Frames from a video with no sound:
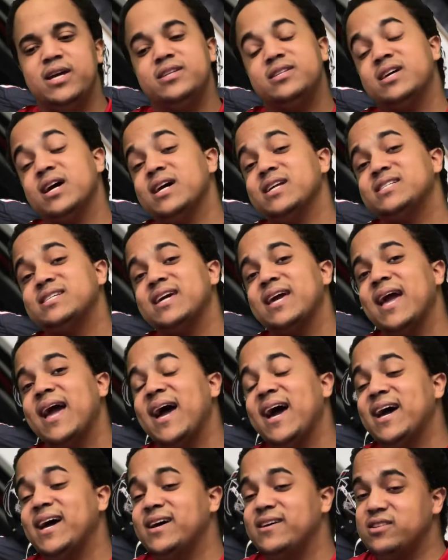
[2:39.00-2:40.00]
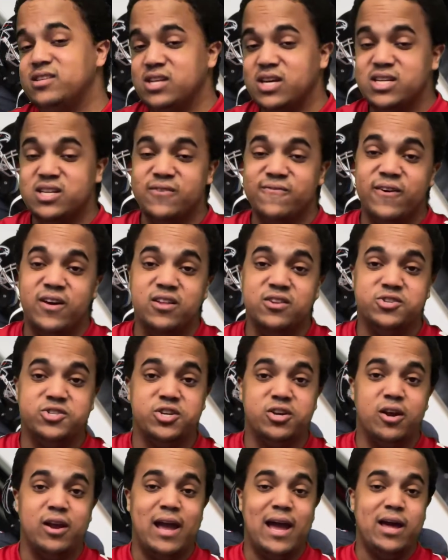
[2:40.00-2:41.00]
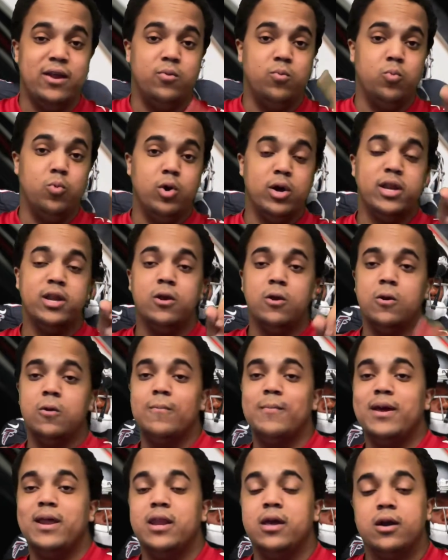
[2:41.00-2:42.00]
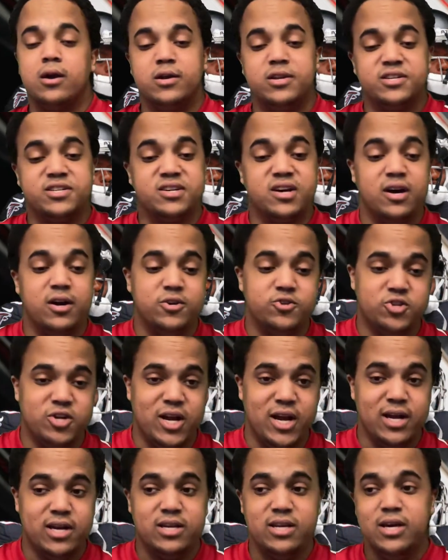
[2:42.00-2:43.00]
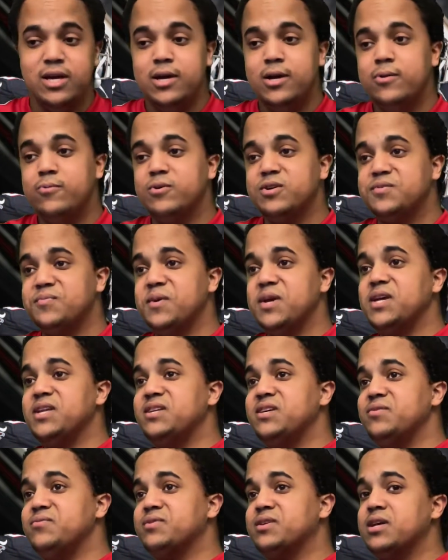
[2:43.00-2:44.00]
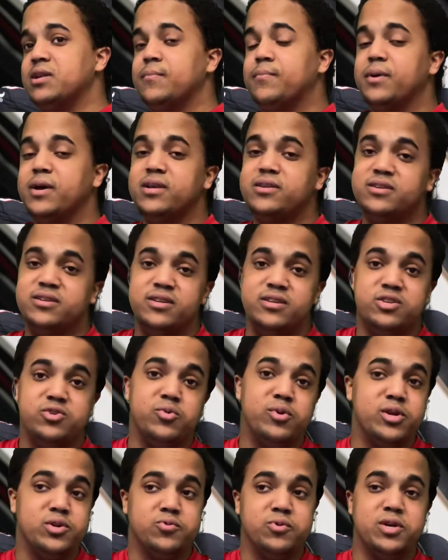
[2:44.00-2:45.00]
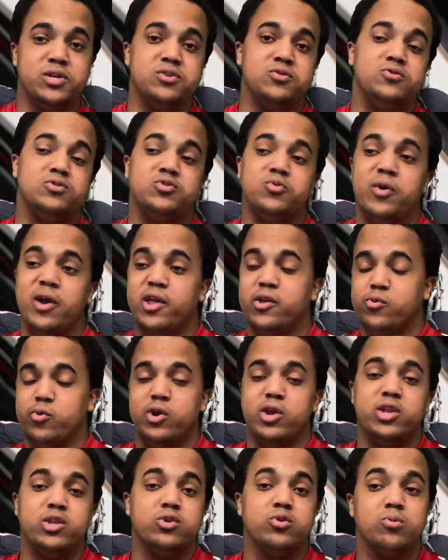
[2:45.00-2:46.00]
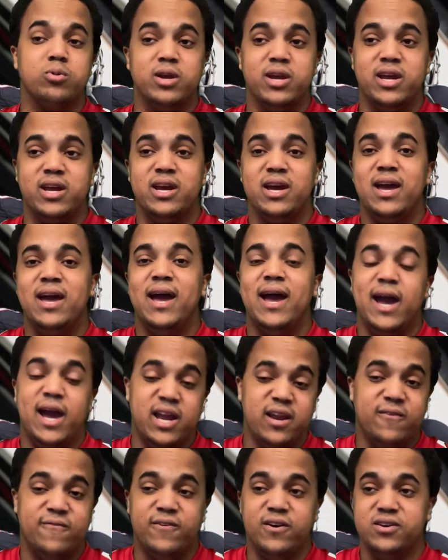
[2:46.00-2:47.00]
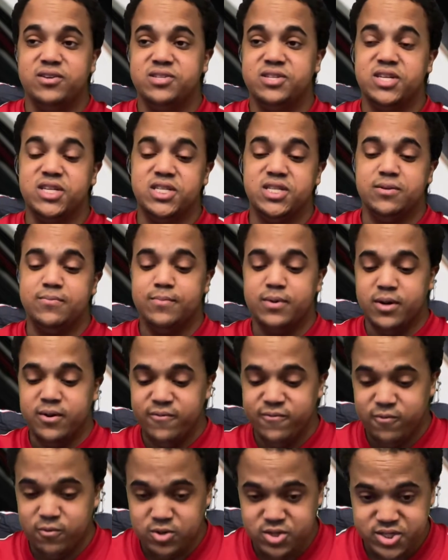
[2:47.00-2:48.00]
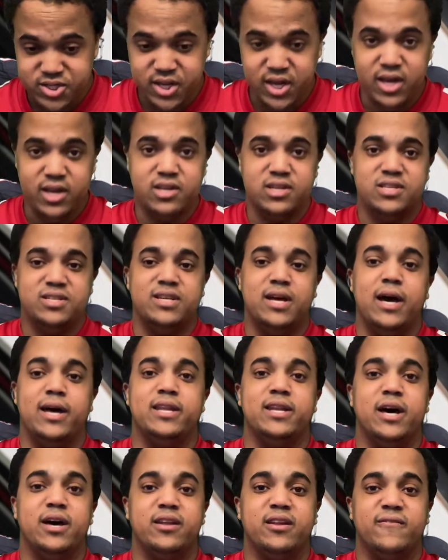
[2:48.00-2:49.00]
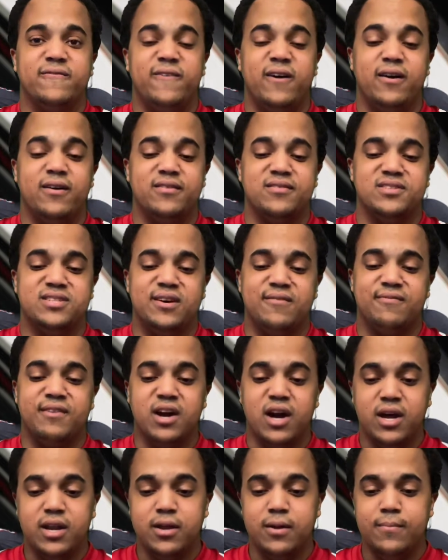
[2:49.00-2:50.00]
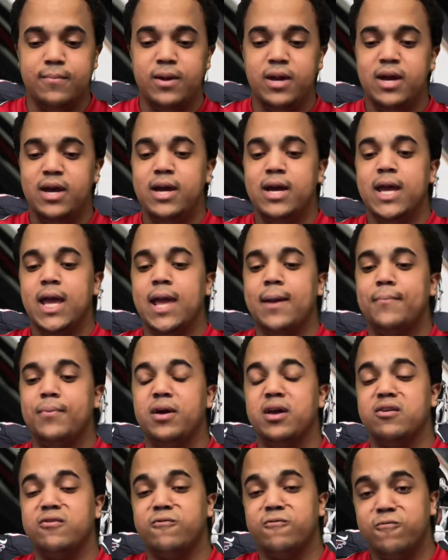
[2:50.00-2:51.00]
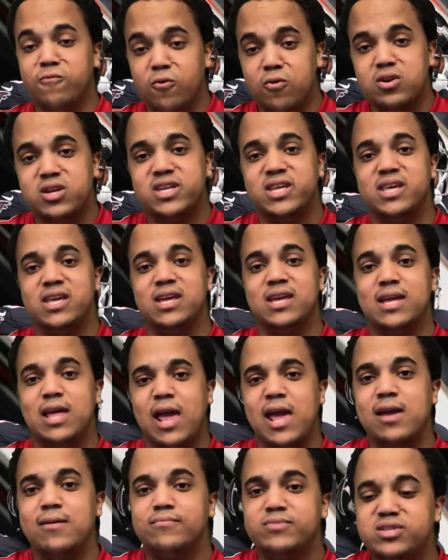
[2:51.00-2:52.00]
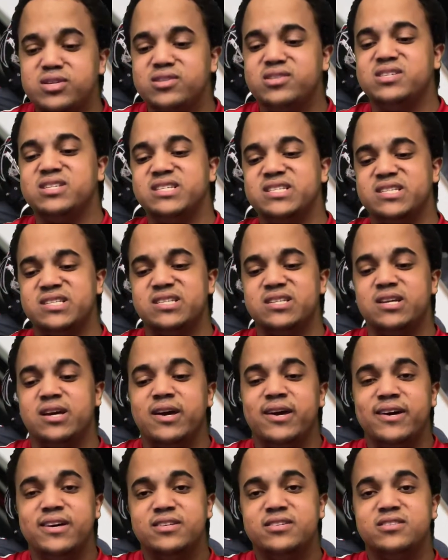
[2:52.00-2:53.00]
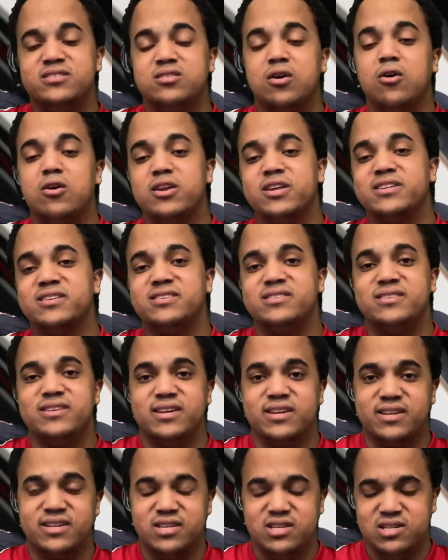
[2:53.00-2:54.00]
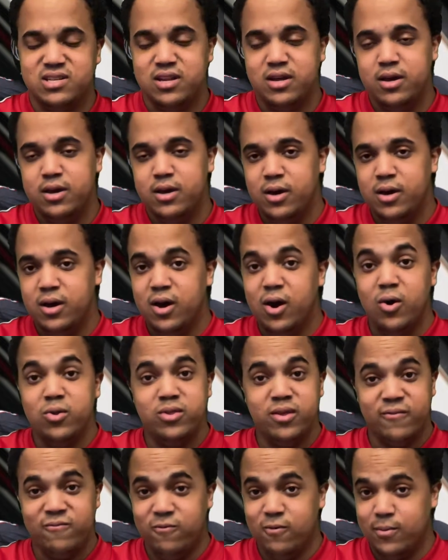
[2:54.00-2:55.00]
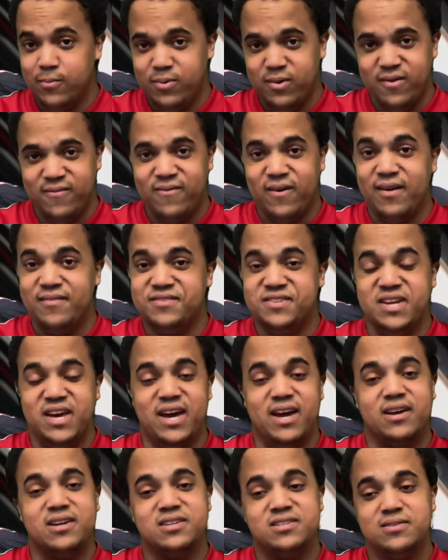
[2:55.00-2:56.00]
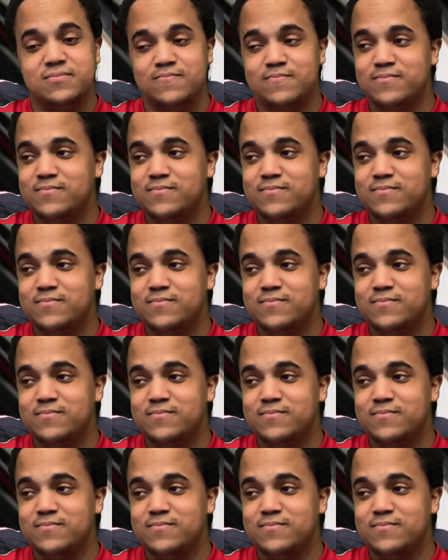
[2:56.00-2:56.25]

Dante Fowler Jr. had 1 year remaining on his contract, which means he was going to play to the 2022-2023 NFL season, but unfortunately he does not now that the Falcons have cut him. He played 14 games this season, started 6, only 4.5 sacks.